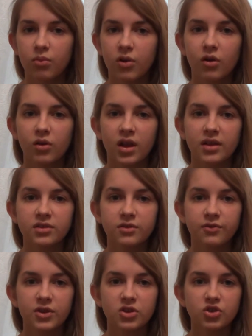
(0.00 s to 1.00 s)
Poland
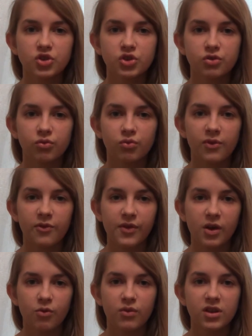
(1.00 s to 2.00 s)
finished with
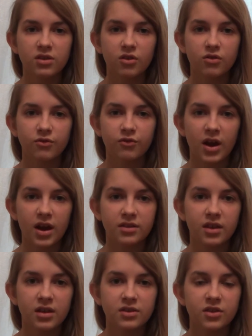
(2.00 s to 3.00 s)
a win on
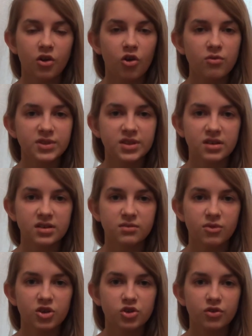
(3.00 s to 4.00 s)
Friday in the home
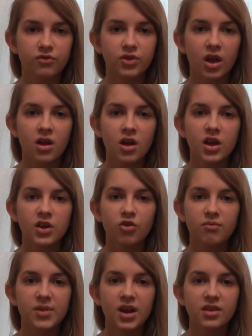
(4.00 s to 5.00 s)
sides match of the
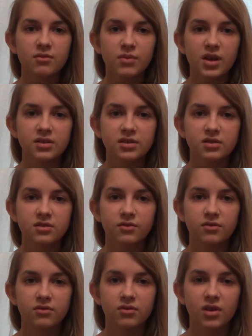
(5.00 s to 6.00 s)
European Men's
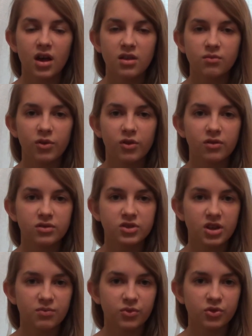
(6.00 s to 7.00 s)
Handball
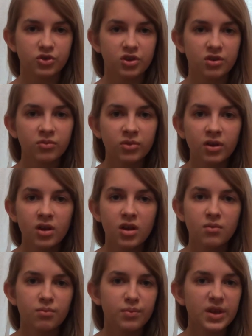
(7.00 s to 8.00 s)
Championship,
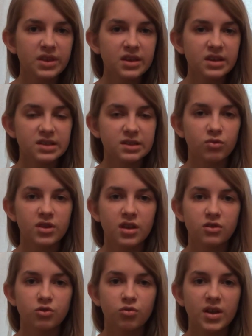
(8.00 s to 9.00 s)
beating
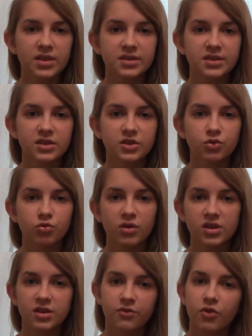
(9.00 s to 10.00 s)
Sweden
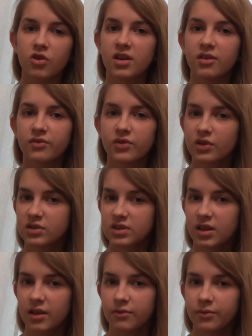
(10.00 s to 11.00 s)
26-24 in
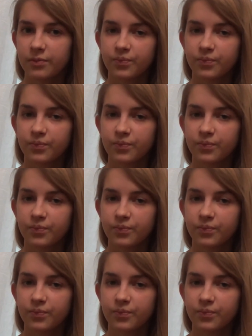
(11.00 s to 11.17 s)
Wrocław.